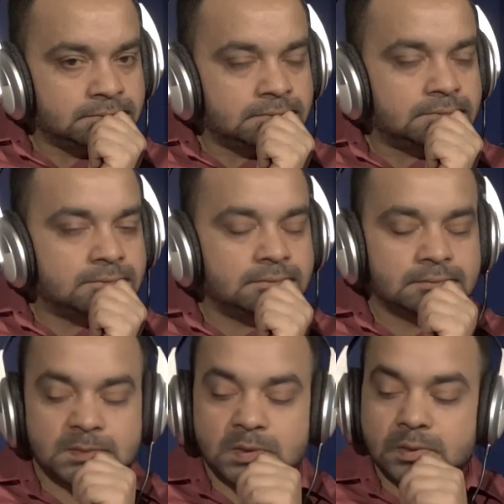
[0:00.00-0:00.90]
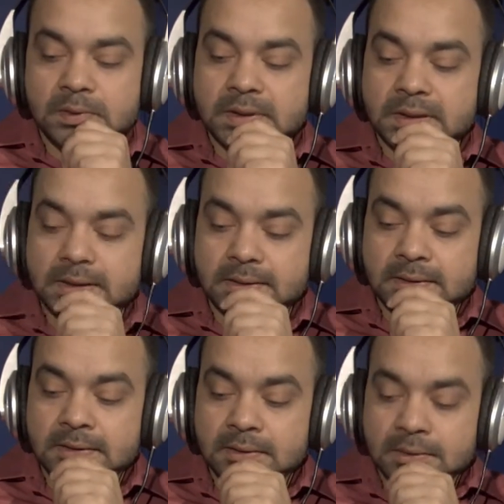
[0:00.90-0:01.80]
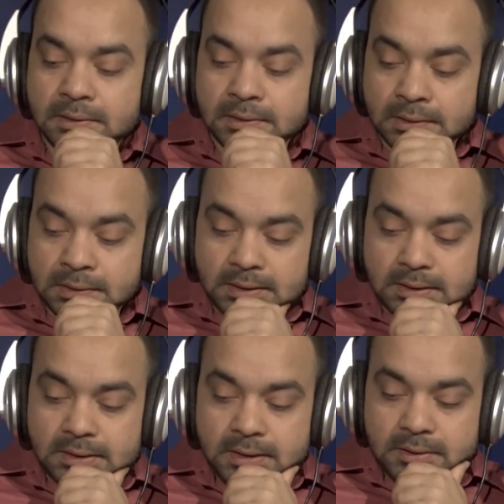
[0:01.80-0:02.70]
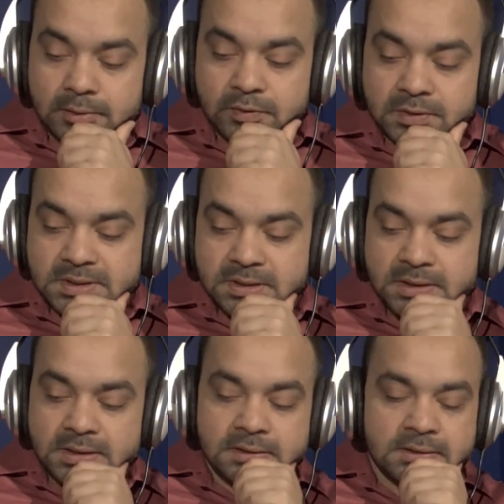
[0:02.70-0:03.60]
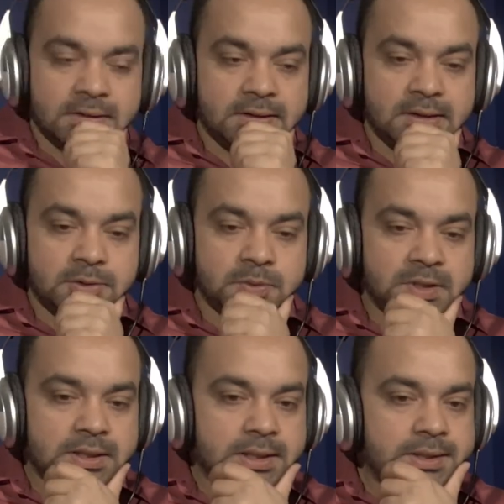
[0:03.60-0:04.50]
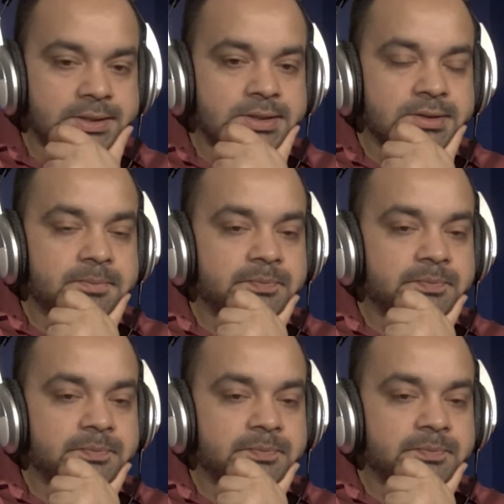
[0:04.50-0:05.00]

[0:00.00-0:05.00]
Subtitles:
Mm-hmm. Okay. Thank you for sharing that one. And